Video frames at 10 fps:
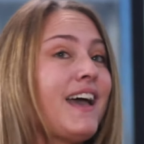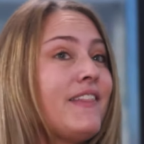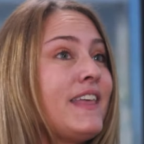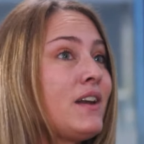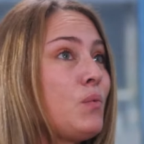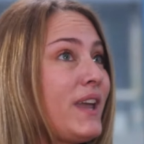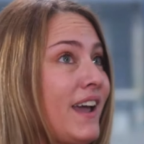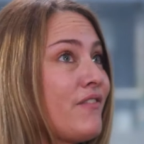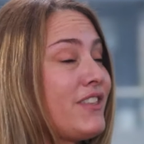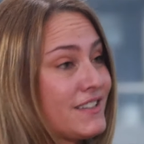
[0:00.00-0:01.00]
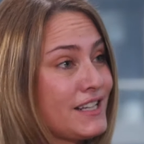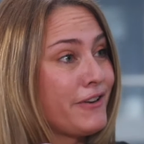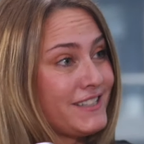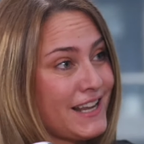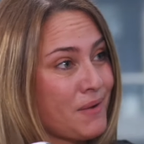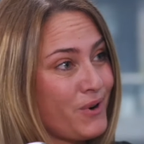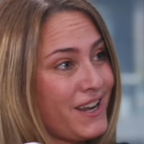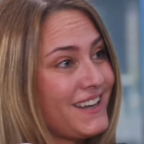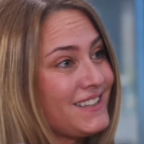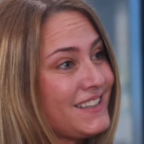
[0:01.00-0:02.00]
And then we have the Accelerator Lab,
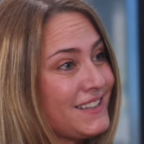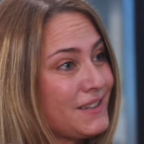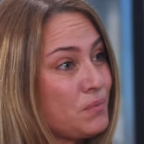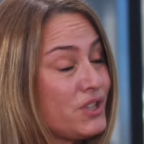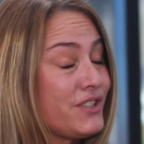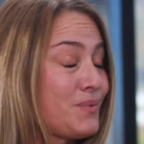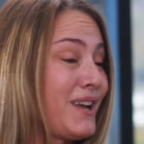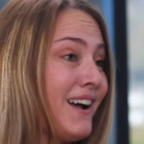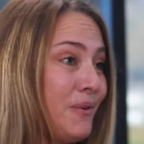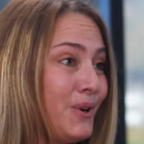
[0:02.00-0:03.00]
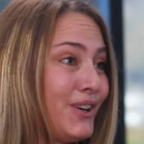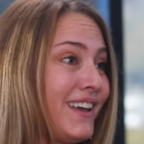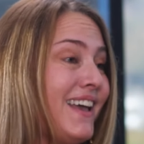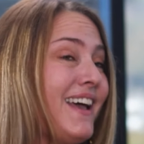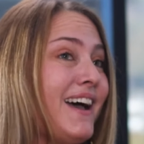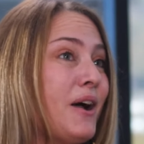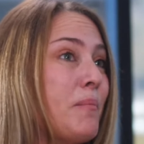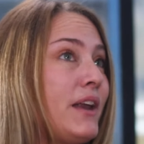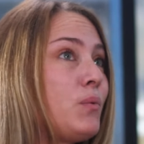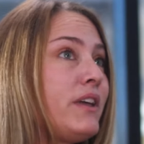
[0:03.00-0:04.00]
which is where I work.
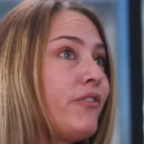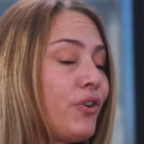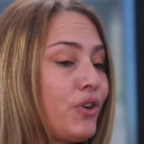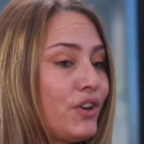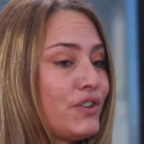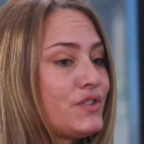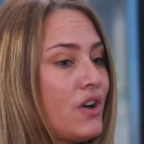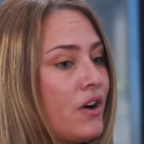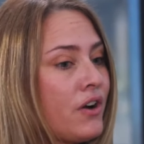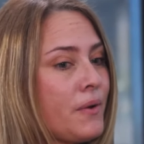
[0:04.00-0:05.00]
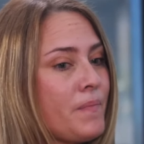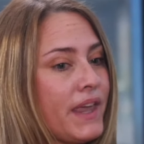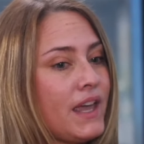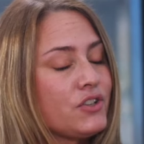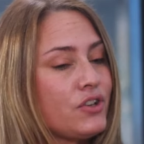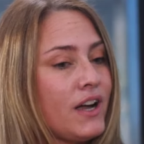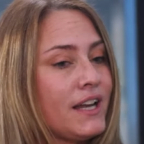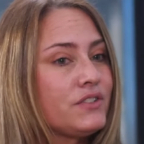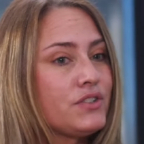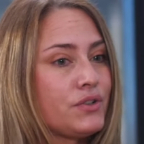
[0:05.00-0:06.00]
And we focus on
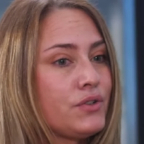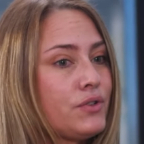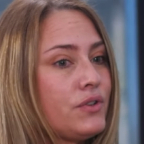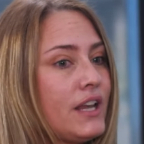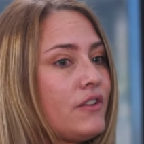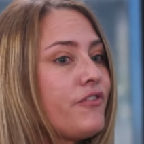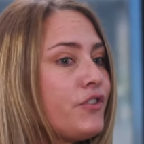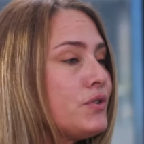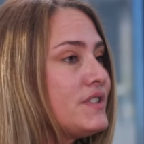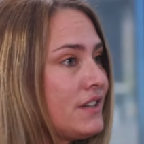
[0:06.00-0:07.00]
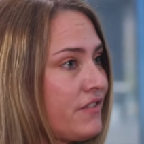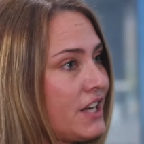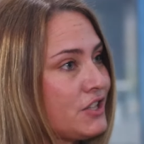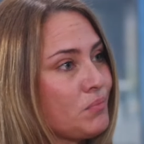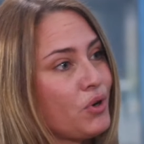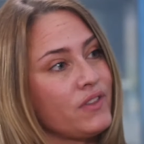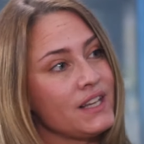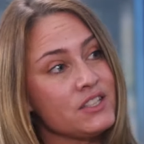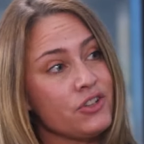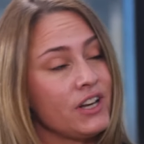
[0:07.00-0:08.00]
trying to infuse innovation both
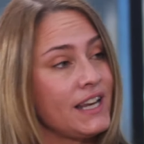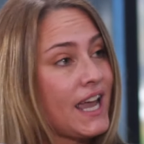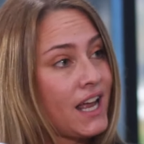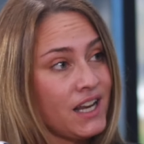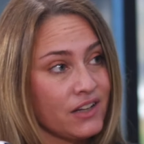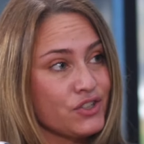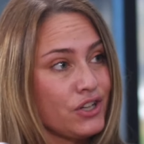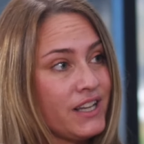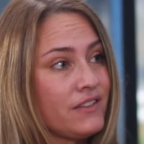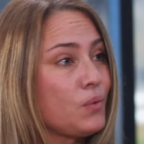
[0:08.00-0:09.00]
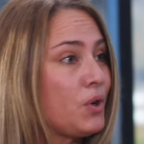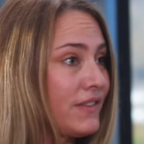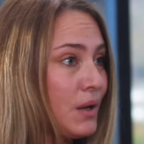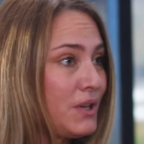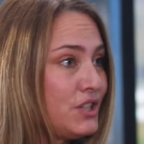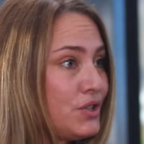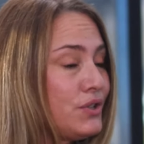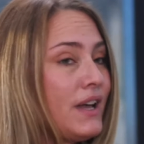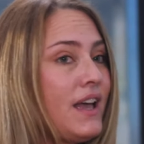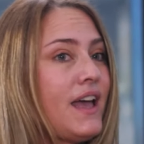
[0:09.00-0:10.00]
internally and externally in the work that we
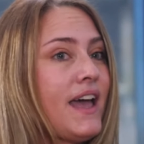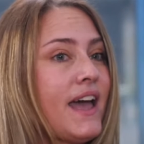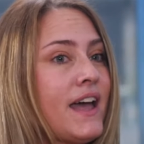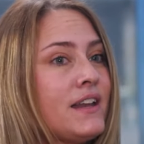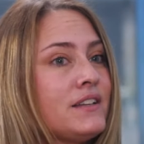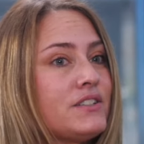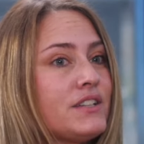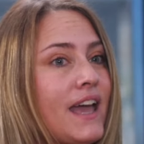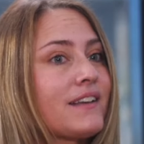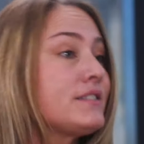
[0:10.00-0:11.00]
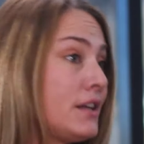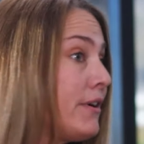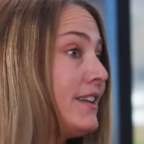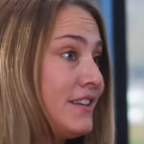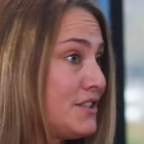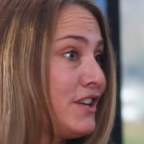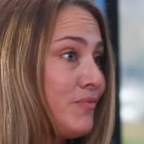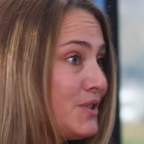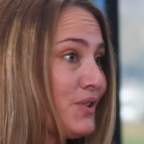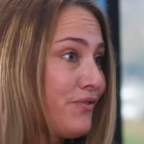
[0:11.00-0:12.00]
do and accelerate the
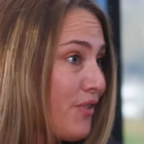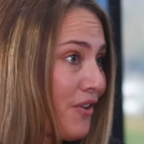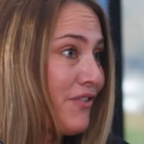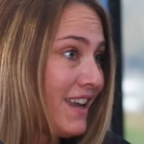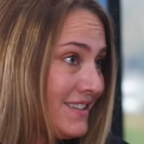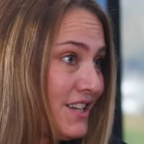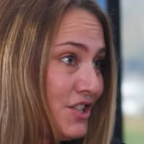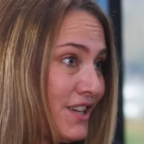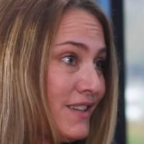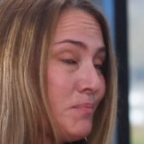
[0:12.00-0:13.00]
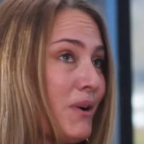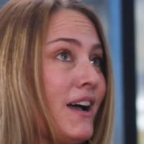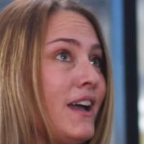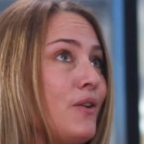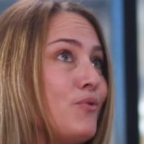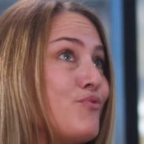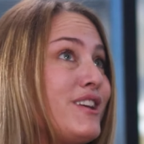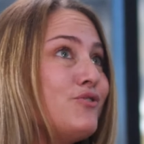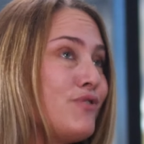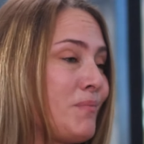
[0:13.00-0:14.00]
achievement of the SDGs by
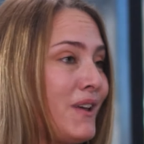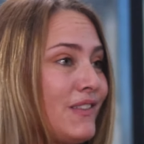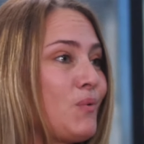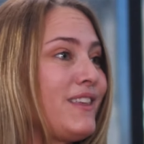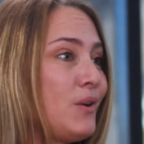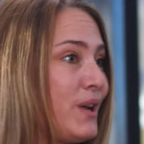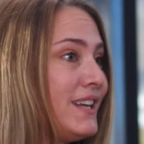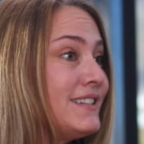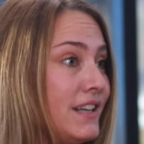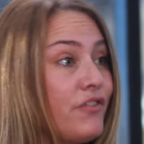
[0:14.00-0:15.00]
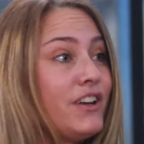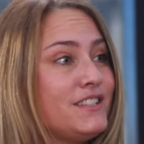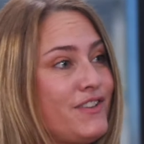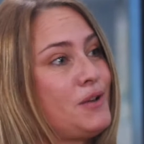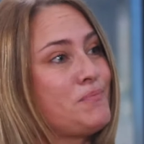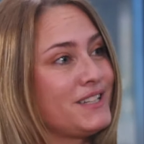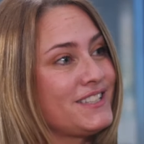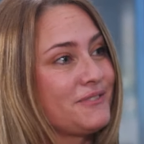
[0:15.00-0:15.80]
redreaming the way that we deliver development.